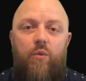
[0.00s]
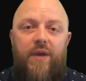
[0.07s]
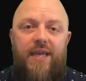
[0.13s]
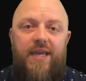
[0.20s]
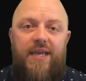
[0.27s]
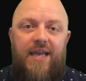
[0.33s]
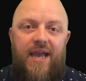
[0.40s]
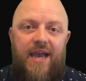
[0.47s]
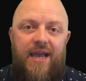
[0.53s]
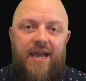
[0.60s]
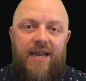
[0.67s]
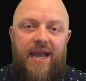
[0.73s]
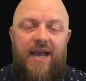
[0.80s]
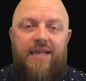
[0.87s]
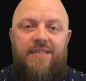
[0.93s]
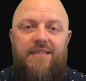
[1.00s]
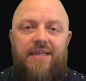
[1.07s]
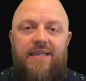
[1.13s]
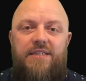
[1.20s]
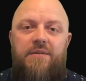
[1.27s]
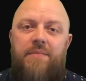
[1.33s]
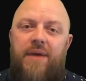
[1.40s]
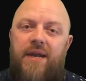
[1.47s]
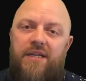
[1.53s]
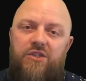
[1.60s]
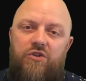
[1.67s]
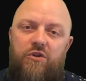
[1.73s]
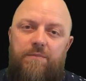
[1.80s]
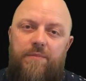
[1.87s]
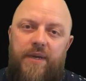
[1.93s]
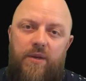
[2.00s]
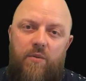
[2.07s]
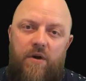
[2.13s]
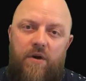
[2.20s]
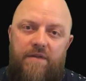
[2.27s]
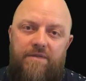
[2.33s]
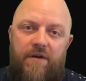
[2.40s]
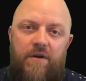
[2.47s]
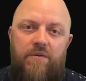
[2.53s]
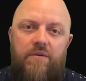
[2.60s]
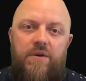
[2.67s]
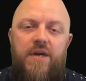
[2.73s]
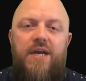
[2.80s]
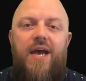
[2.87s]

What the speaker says: we can access the manage.py file